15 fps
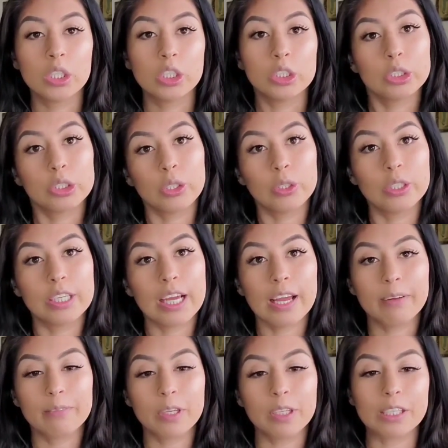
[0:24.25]
So yeah,
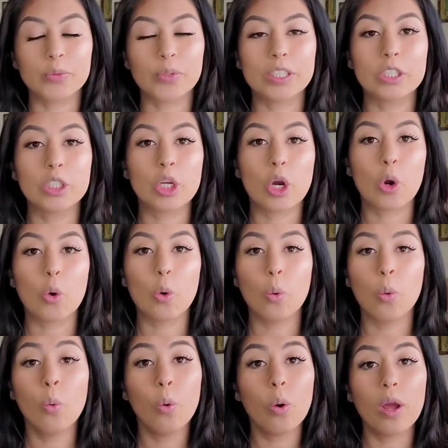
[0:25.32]
if you guys want to know
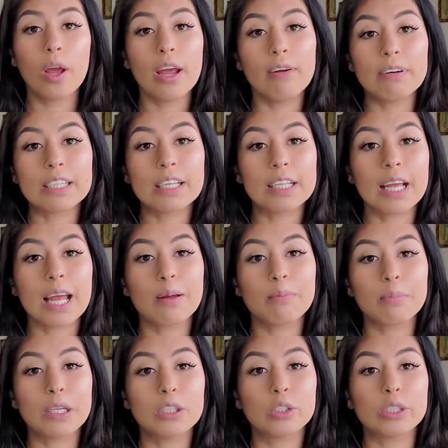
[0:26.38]
everything that
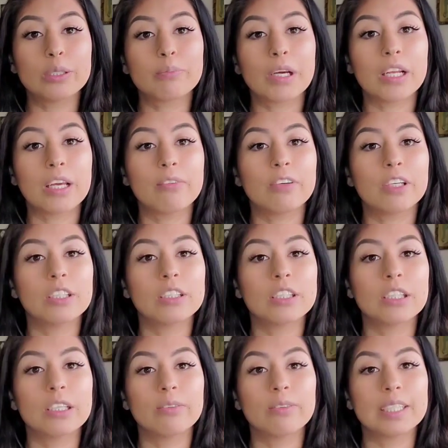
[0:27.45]
happened during my labor and
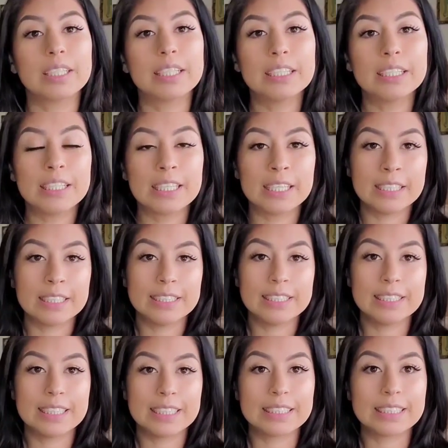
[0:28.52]
delivery,
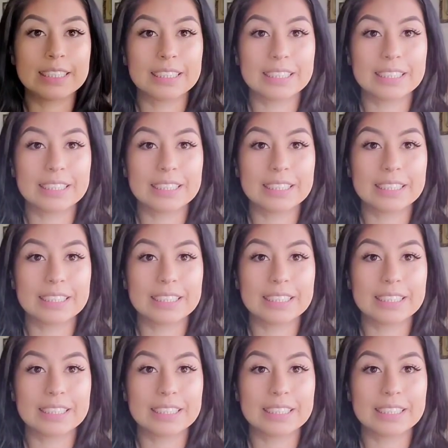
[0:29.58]
just